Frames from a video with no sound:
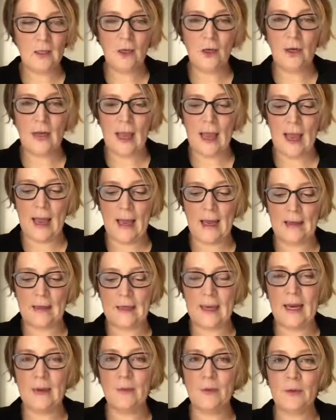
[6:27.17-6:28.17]
look
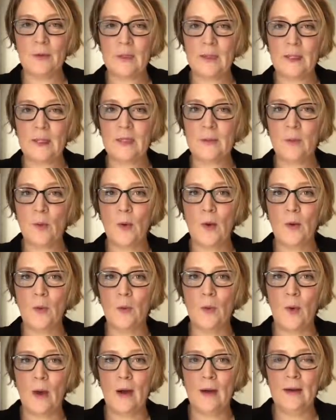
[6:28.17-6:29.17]
at table
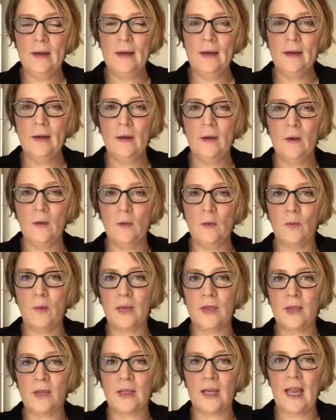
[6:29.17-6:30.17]
6.1,
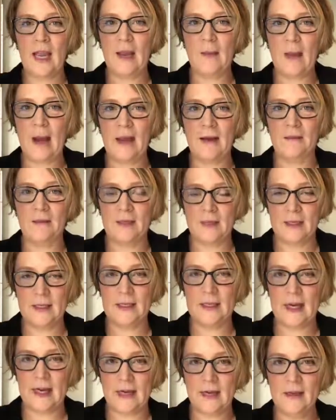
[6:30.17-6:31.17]
which came out of
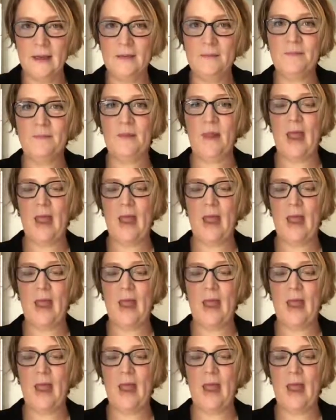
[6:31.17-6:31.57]
this data.